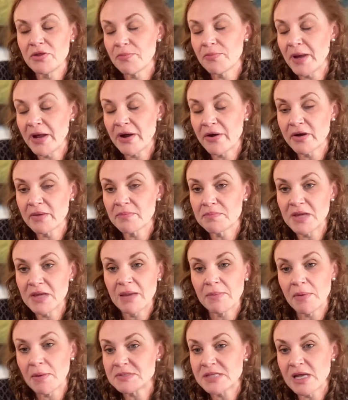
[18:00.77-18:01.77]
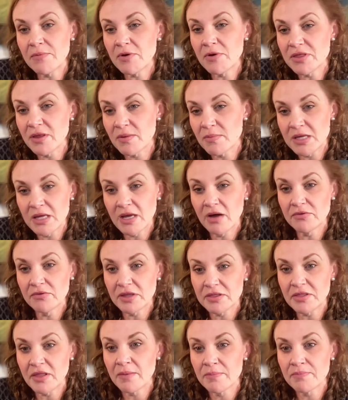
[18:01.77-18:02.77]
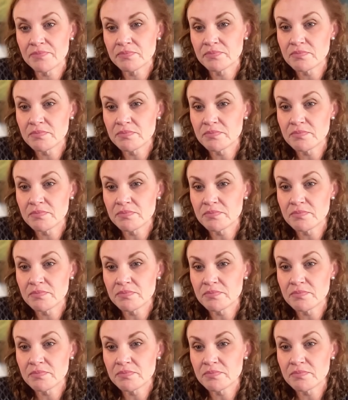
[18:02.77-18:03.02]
parent became upset with them and yelled at them